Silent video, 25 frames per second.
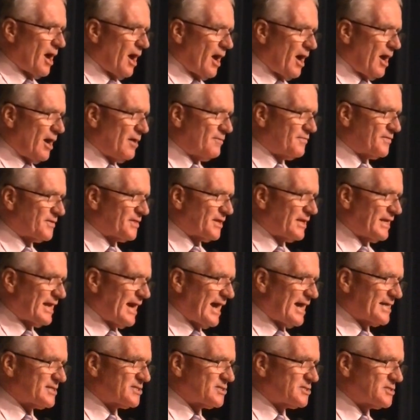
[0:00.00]
over the
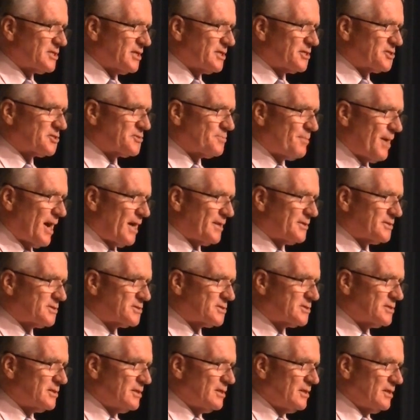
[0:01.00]
last 6
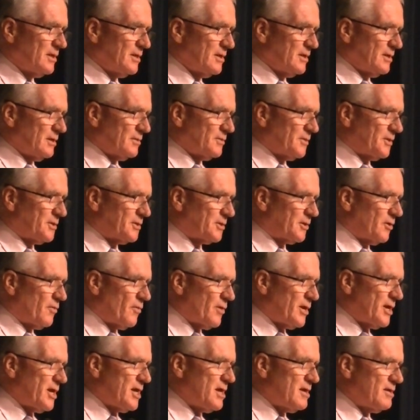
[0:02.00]
months, the
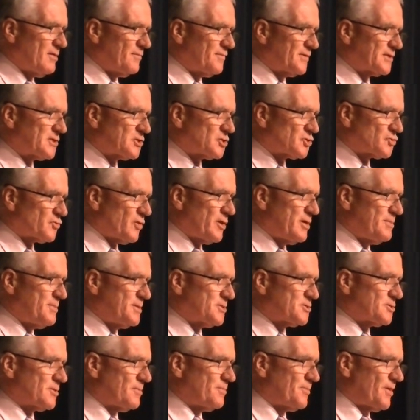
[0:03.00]
degree of
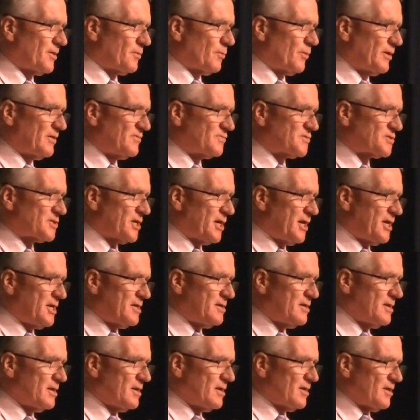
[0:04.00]
extremism that we've
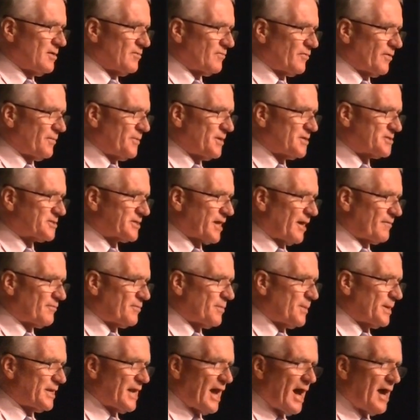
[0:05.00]
seen from this
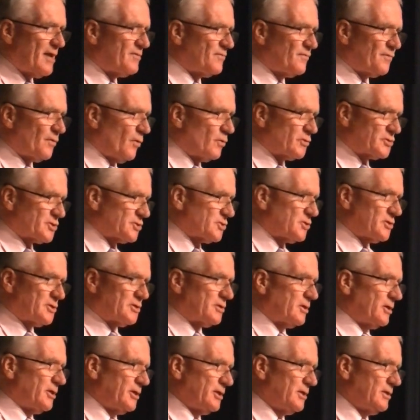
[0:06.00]
government,
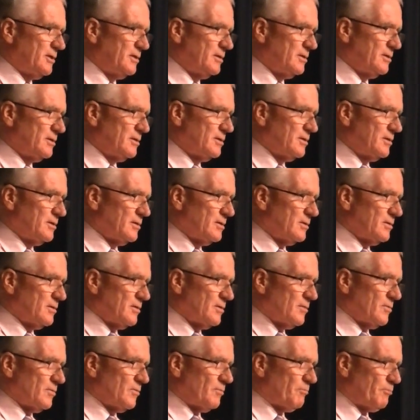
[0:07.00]
unfortunately,
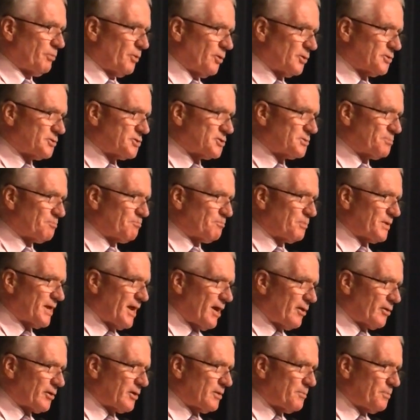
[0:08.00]
puts
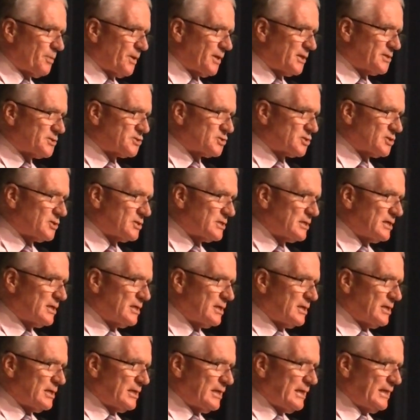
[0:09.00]
Bleijie-Petersen
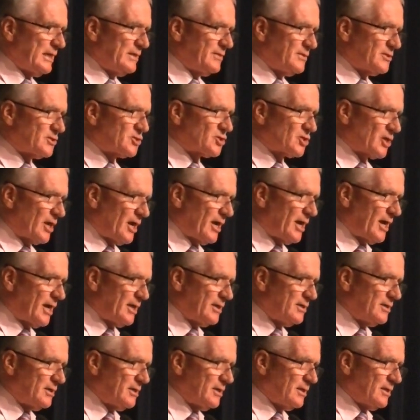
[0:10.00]
in the
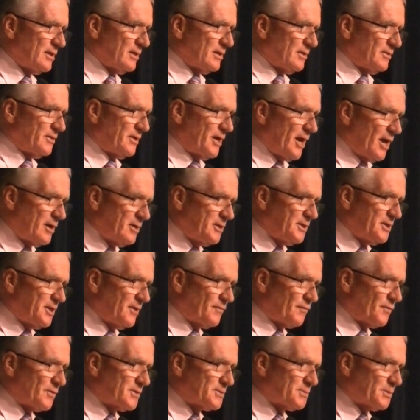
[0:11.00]
shade. The only
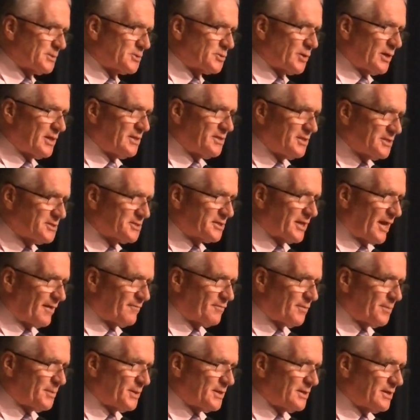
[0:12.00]
difference between this
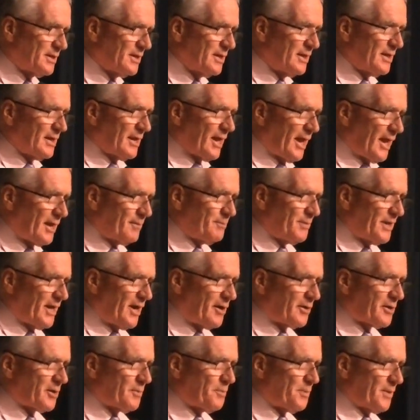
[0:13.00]
government and
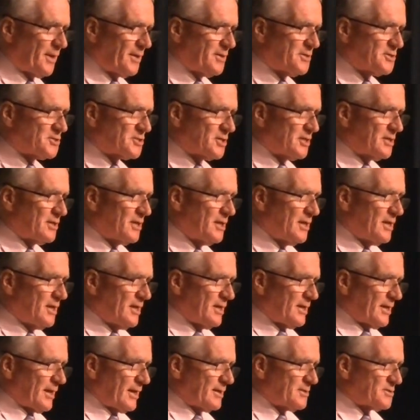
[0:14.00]
Bleijie-Petersen
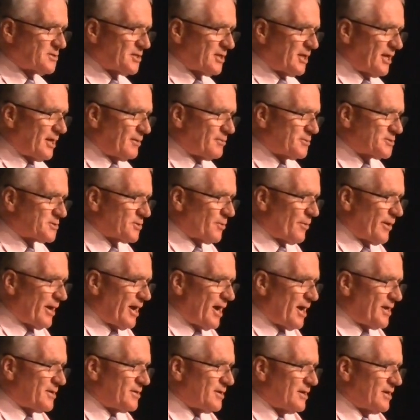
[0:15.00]
is that he was
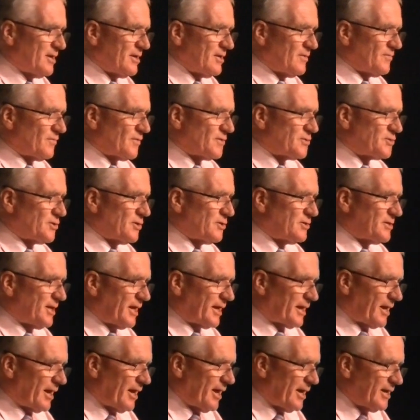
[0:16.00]
around for 2
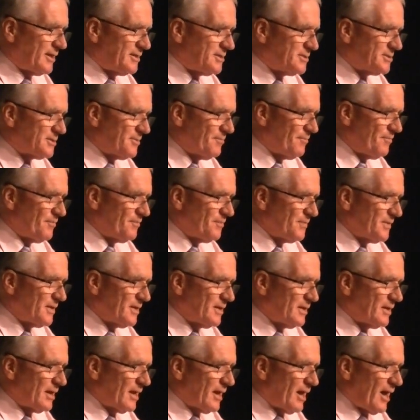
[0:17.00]
decades.
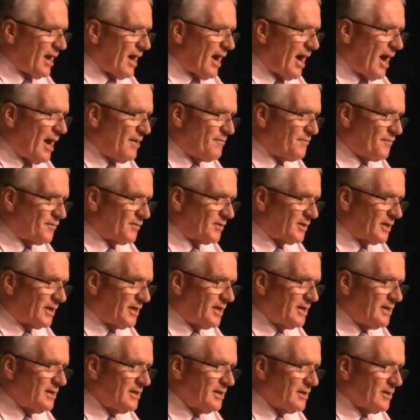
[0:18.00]

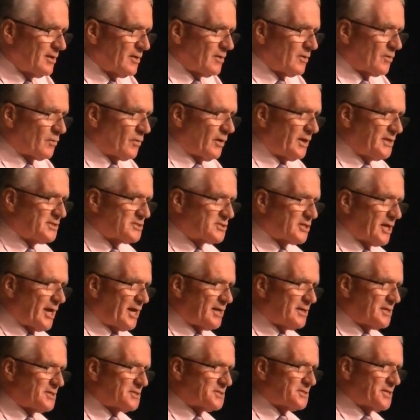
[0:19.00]
Hopefully,
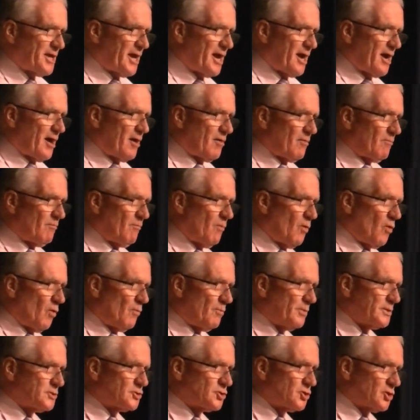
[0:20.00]
Queensland is now
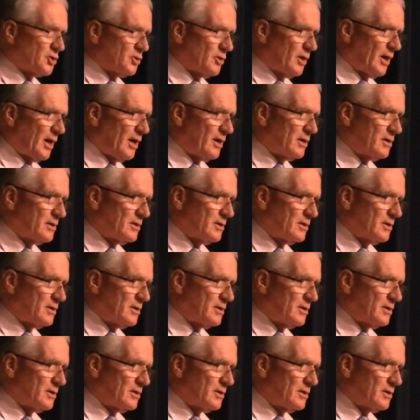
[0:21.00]
more mature.